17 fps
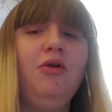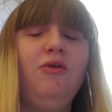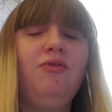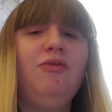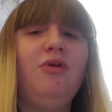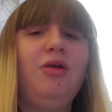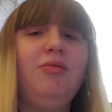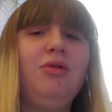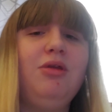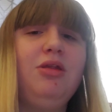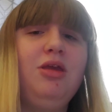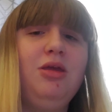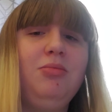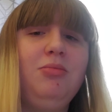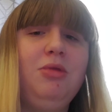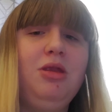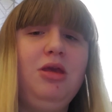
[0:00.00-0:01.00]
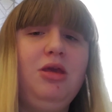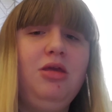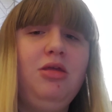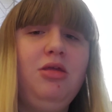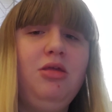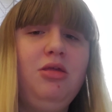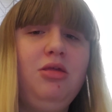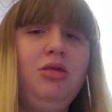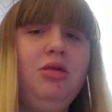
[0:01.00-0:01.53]
or 5 to 10 minute,
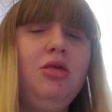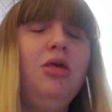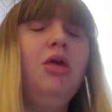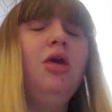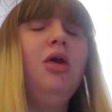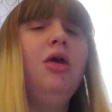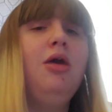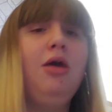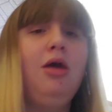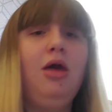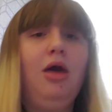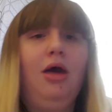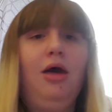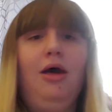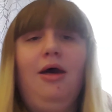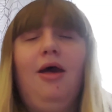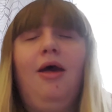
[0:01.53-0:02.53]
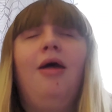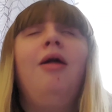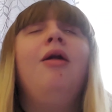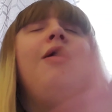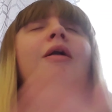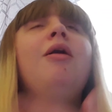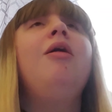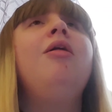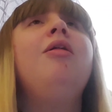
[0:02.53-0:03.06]
uh,
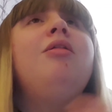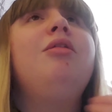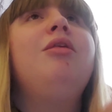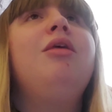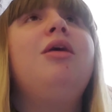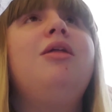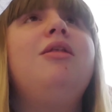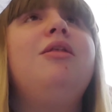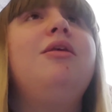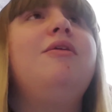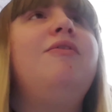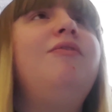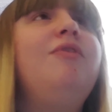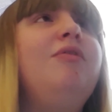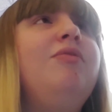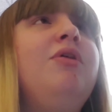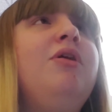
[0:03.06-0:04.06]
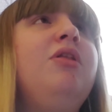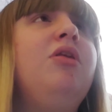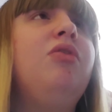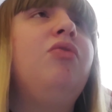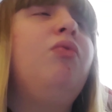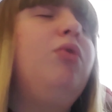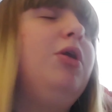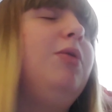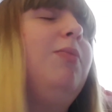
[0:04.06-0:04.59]
10 to 15 to
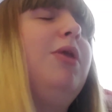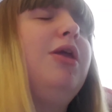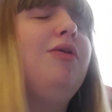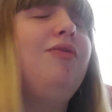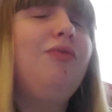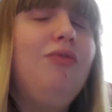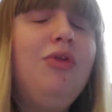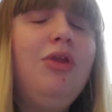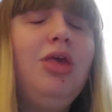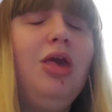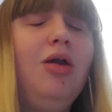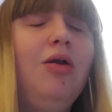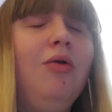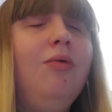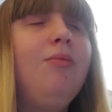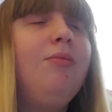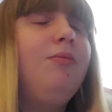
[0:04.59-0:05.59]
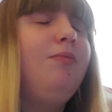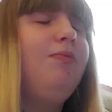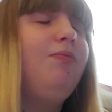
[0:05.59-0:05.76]
20 minute video.